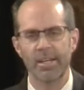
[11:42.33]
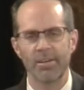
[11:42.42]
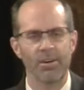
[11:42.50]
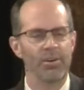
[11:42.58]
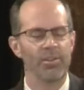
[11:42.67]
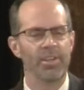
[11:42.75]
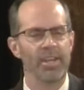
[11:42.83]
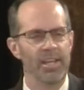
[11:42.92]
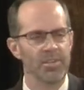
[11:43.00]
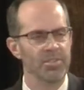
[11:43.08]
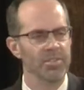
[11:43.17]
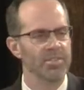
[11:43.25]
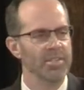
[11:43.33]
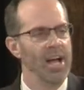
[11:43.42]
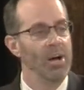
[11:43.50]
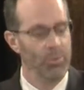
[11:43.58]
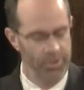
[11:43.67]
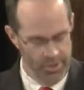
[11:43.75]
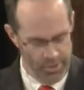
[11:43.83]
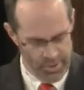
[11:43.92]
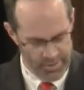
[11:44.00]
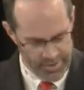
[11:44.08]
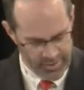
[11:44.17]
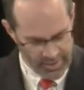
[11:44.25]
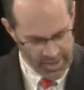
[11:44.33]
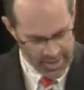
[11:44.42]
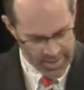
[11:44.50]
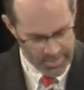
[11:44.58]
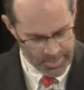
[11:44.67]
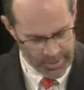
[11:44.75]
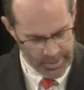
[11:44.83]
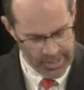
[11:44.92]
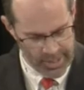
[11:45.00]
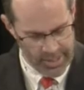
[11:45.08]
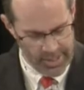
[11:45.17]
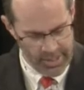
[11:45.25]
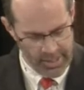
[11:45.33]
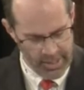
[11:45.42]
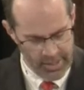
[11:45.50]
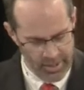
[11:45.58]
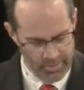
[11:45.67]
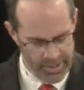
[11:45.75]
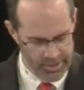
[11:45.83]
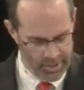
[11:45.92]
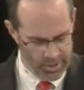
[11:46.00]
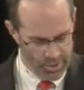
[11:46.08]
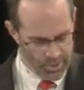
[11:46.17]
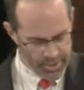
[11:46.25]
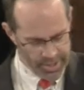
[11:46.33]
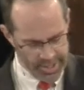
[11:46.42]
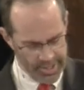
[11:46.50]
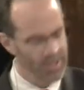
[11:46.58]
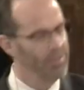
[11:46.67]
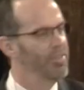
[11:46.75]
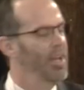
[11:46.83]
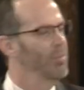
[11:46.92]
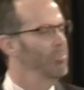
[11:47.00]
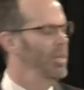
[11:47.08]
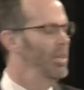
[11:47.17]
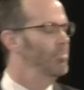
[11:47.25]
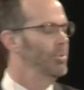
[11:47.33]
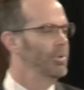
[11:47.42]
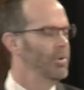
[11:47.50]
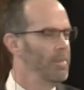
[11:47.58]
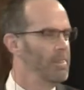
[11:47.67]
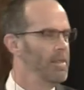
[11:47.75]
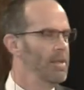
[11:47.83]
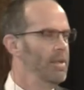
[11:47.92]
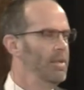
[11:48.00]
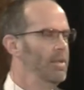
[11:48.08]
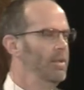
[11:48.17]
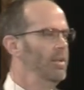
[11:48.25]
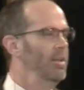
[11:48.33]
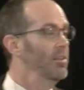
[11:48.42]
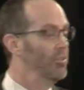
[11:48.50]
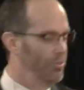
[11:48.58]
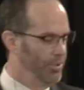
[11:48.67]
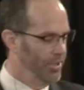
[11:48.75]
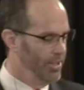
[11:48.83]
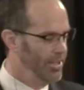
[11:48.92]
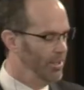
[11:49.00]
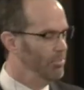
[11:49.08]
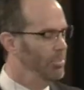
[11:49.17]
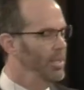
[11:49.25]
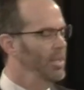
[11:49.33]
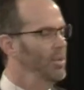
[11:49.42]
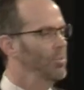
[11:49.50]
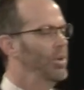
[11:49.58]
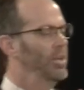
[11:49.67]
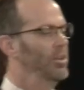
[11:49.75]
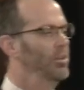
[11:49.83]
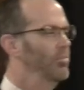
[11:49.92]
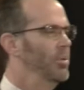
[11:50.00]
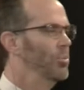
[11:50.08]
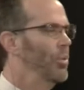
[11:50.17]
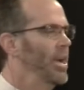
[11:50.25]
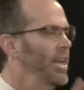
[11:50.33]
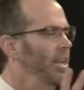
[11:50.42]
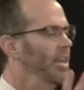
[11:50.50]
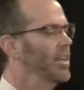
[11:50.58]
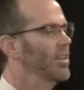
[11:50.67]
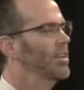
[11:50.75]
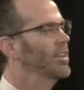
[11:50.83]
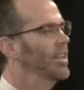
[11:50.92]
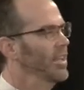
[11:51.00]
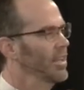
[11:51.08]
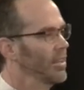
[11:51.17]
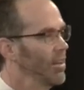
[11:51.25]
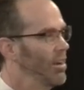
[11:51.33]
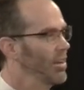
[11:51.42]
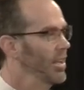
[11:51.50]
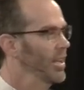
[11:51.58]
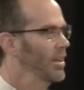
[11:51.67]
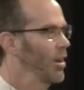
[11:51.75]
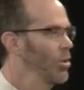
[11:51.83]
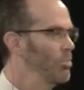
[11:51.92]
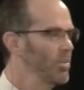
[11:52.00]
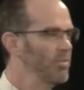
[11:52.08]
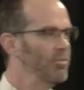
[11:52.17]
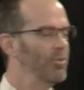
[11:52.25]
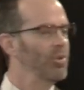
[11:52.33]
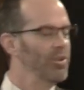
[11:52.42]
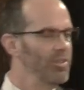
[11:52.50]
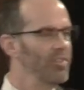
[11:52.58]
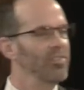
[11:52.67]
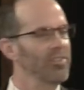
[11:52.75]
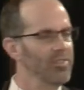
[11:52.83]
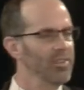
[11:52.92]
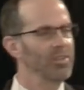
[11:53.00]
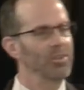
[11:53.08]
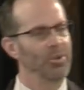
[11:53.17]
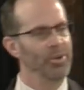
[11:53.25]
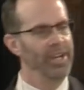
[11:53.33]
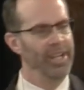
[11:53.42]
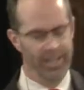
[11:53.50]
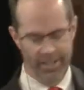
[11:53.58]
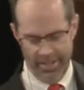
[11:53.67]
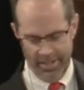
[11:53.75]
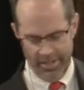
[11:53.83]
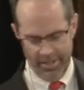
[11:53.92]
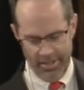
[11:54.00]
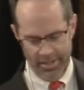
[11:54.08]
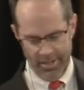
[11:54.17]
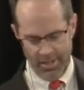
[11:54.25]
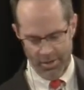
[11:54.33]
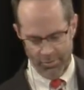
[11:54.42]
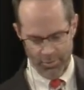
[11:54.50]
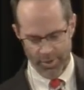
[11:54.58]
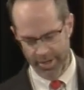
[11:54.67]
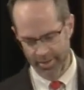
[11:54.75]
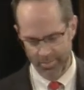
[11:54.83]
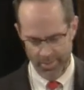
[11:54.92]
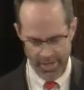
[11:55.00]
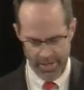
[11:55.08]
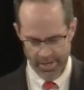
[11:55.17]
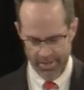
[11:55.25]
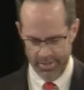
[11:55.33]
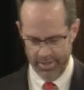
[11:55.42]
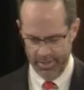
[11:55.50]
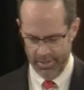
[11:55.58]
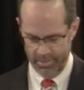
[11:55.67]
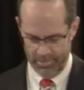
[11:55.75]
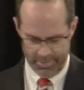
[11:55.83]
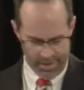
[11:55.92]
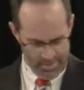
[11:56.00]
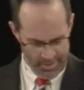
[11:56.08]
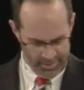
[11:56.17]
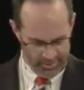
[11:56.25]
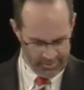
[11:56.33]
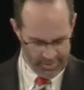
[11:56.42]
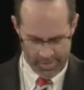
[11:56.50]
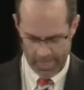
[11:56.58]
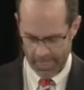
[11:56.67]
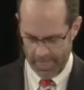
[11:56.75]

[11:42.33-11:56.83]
and all the nations now will know of this gospel. And he'll be the glory of thy people, Israel. He'll be what you've been waiting and looking and longing and hoping for. This is the glory of what has been promised.